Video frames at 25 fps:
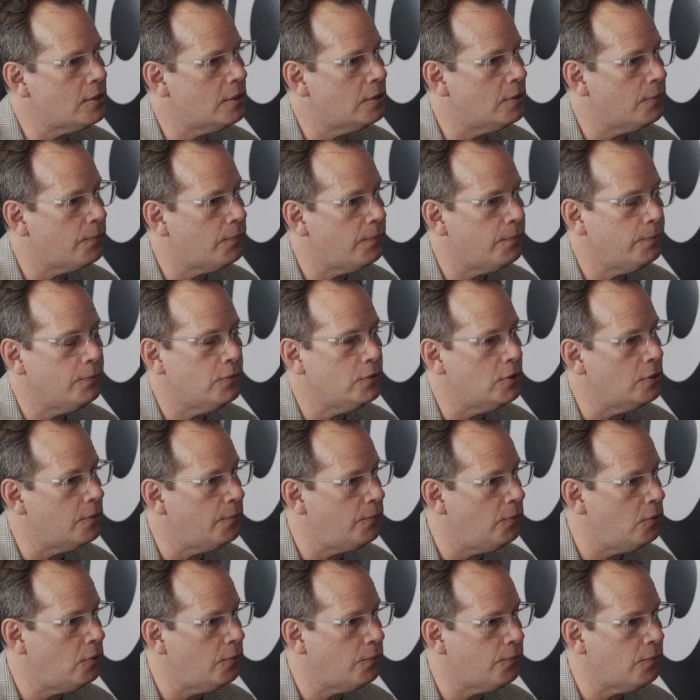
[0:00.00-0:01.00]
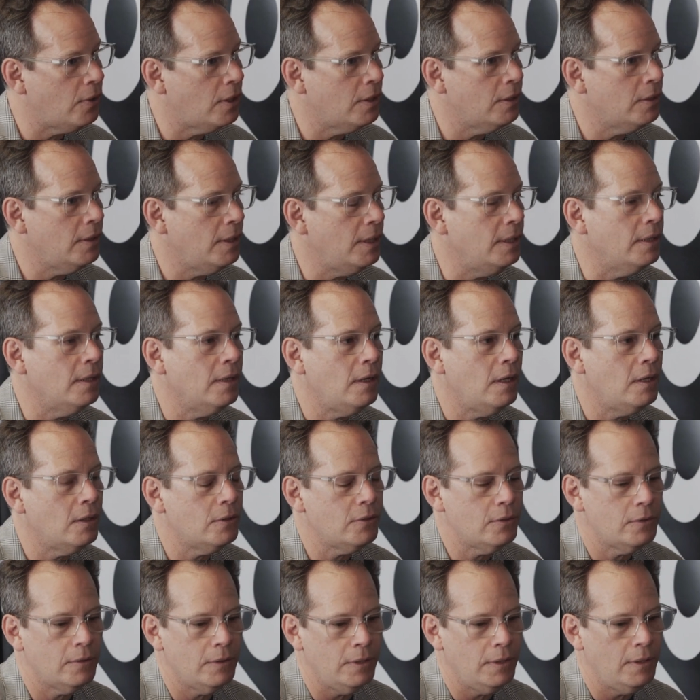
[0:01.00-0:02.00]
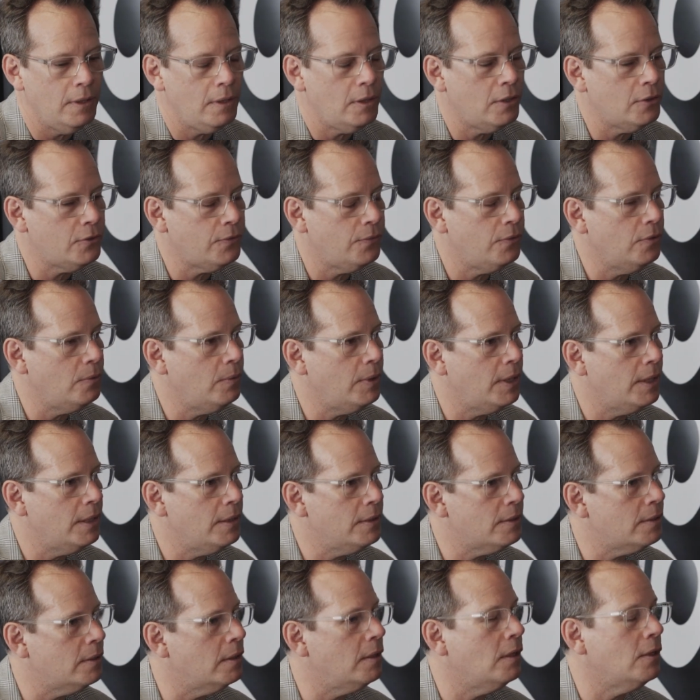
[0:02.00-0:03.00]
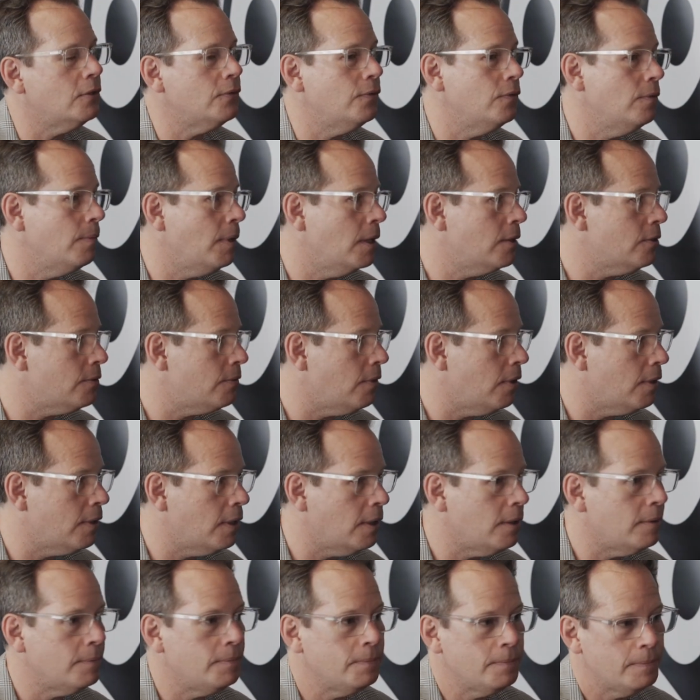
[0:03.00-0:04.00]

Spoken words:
to the forefront in the last few months rather.